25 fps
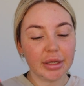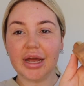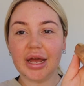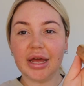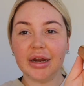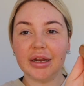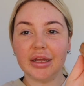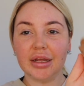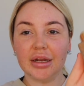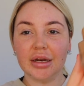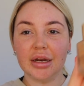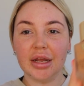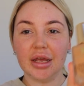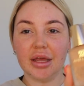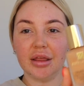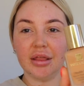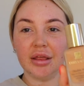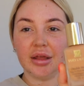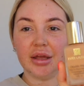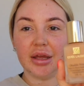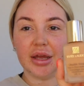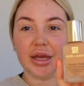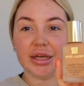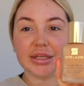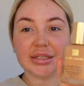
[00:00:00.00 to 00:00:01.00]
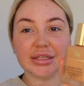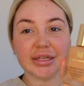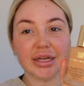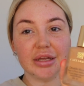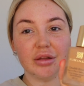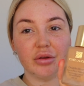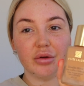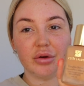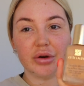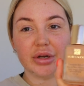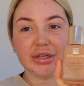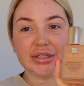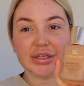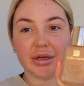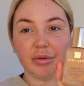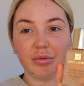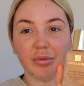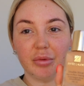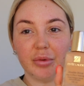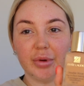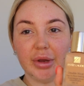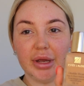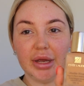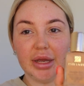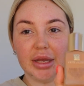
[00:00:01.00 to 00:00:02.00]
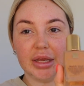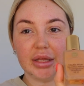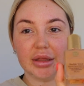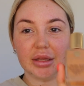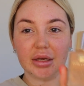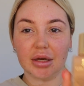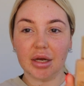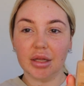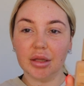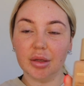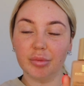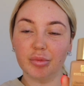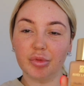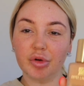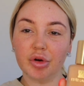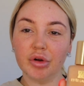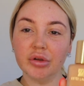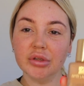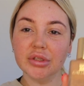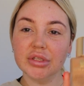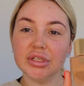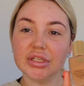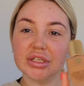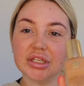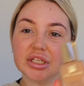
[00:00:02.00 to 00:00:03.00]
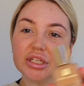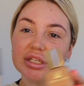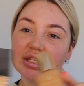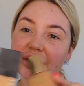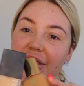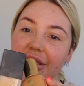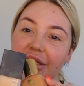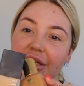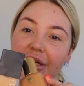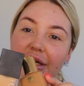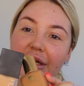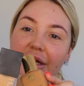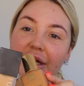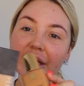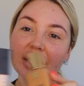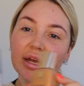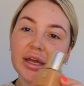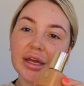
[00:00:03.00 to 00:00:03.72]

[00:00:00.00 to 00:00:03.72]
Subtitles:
Add in the Estee Lauder Double Wear in the colour Bronze, just to